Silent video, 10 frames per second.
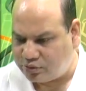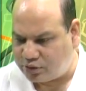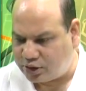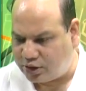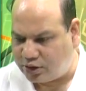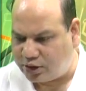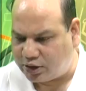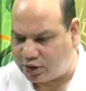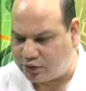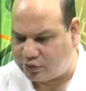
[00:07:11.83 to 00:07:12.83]
So then in
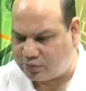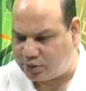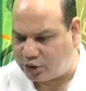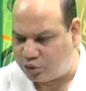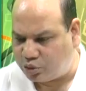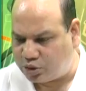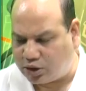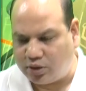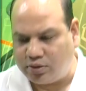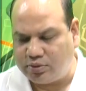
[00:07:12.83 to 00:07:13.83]
that case my
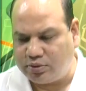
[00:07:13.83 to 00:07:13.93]
total